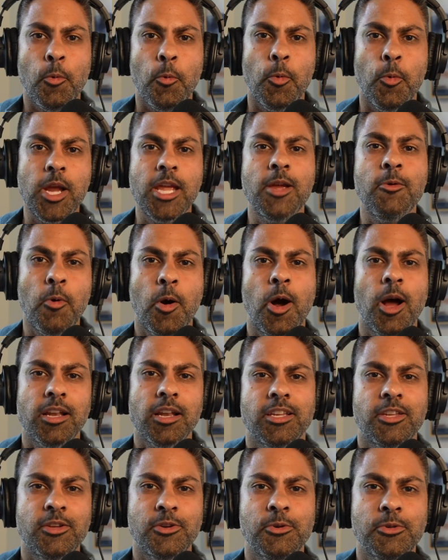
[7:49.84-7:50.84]
We
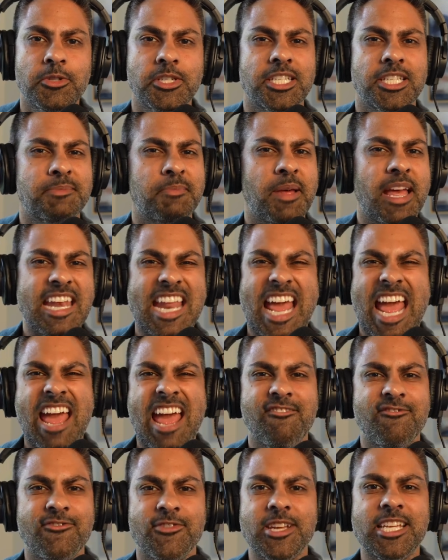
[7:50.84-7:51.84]
want you to spend
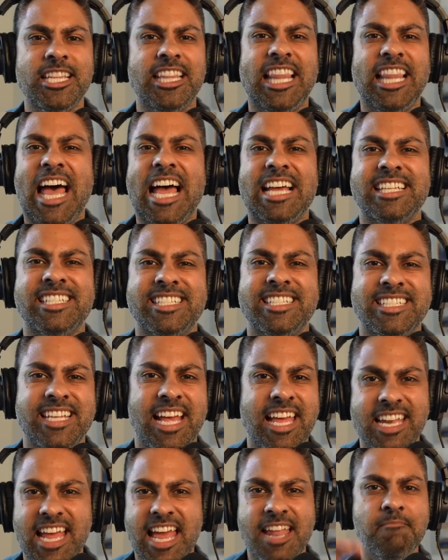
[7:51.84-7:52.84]
every last
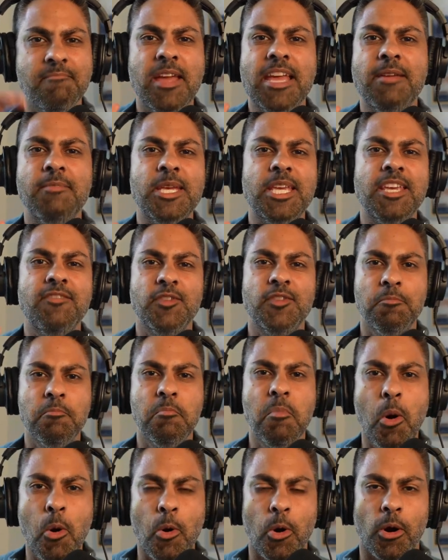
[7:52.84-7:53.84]
cent and maybe yeah.
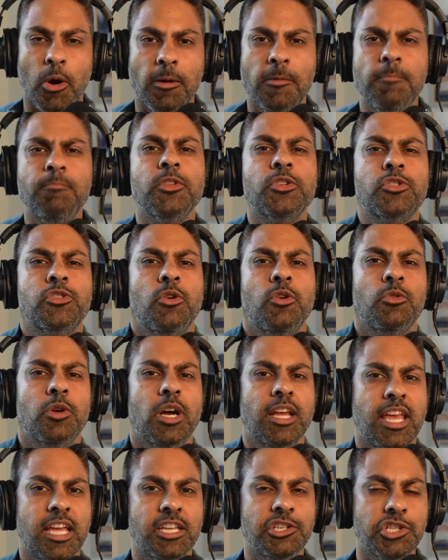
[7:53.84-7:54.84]
even more. So
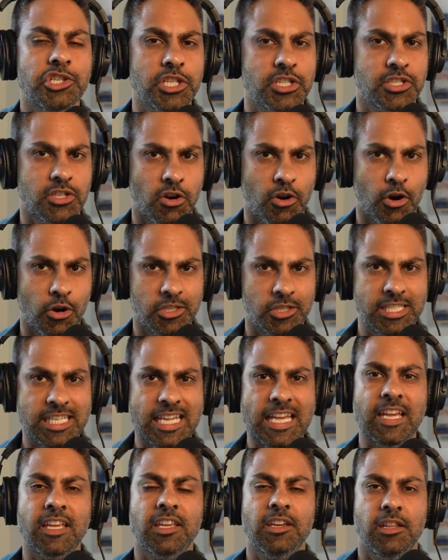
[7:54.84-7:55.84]
again, just
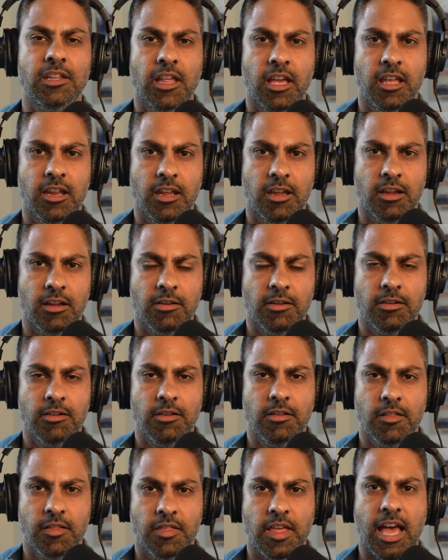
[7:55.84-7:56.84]
articulating
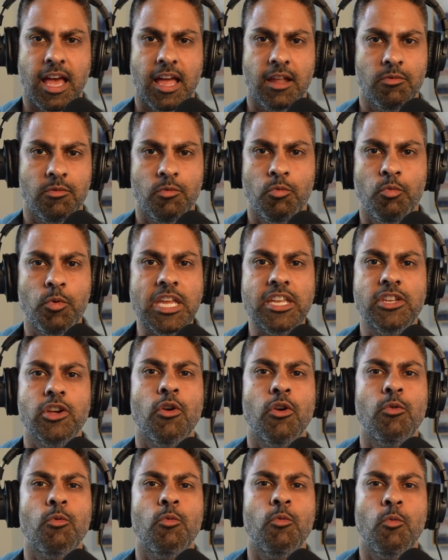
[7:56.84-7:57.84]
that mm. we
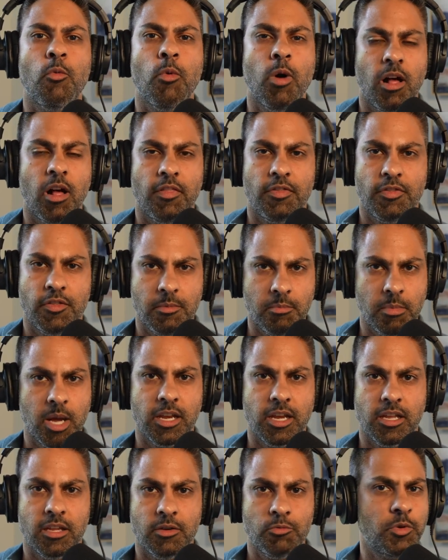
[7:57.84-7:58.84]
don't want the
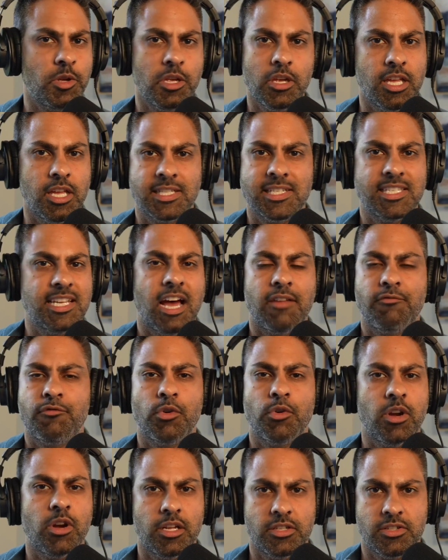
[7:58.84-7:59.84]
money. We, it's not
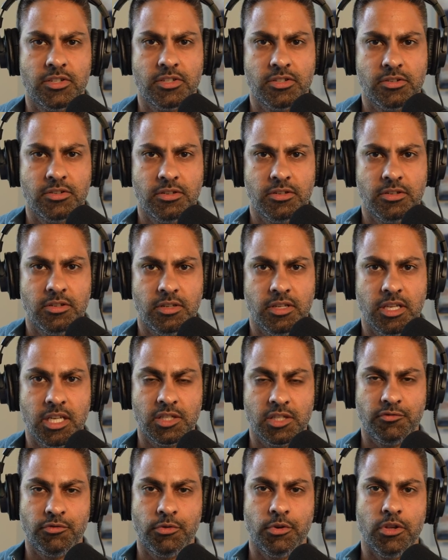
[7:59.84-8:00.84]
for us.
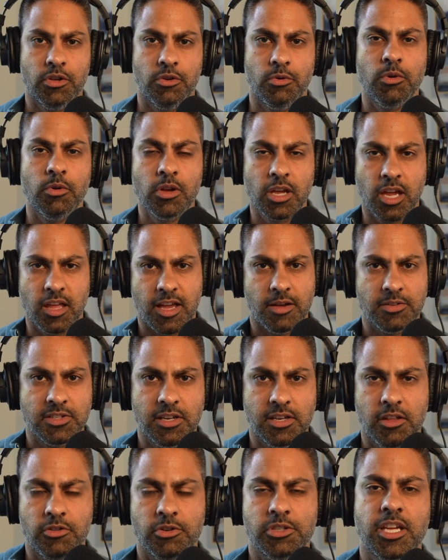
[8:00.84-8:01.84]
It's for you. Okay, that was
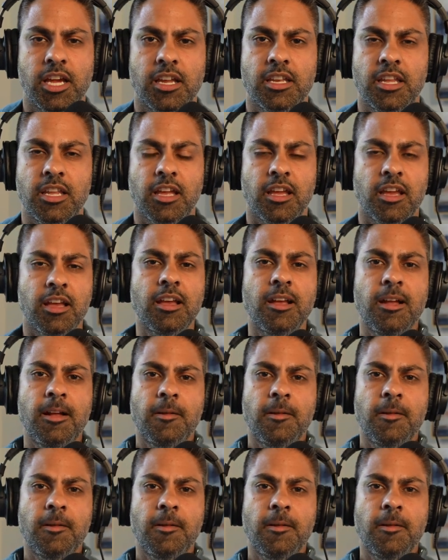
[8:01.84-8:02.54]
another technique.